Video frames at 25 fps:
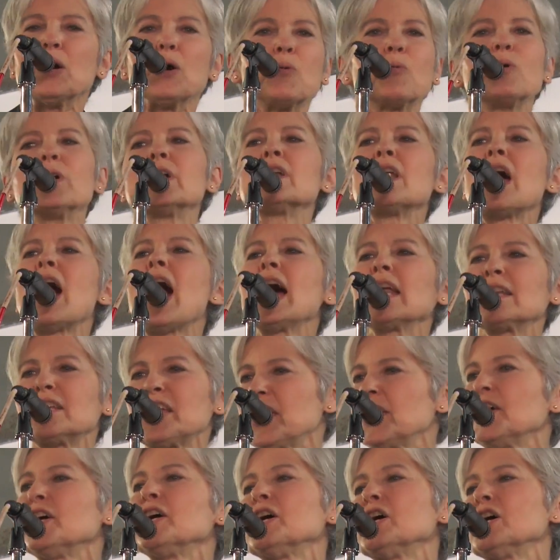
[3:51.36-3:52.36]
We're not
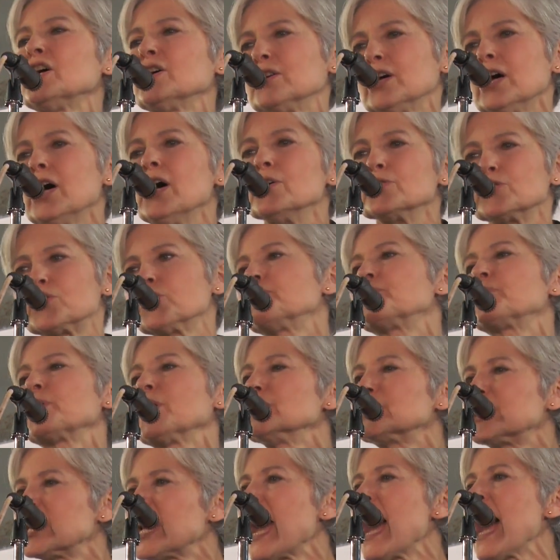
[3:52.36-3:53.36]
here to
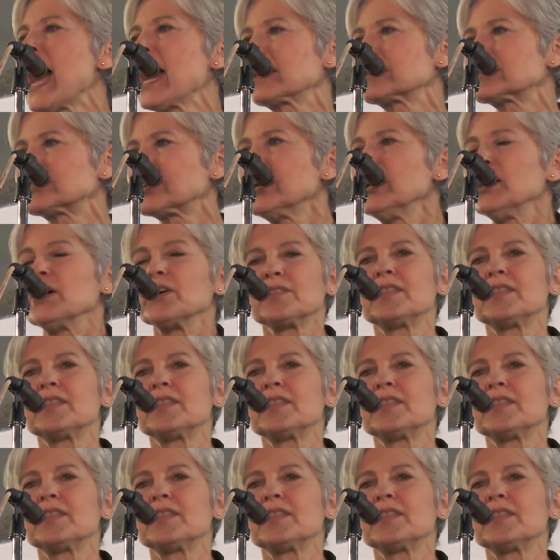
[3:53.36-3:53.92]
protect